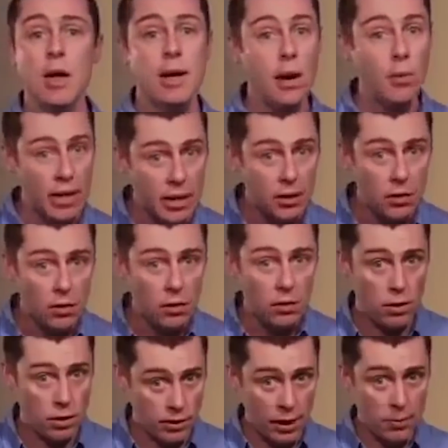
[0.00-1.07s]
Now
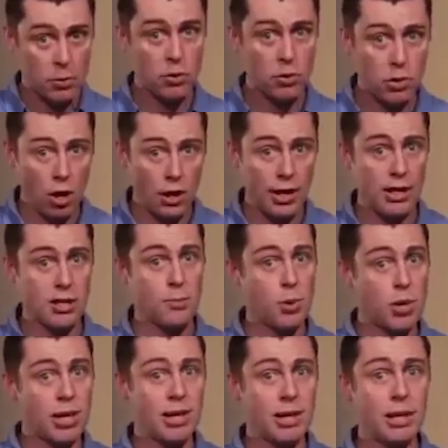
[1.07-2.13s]
the saber-toothed tiger has a
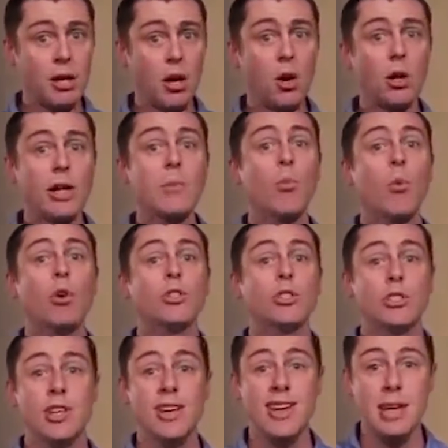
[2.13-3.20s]
pretty clear goal. It
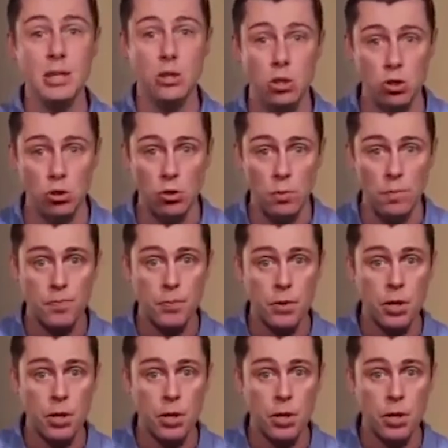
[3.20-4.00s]
wants to eat you.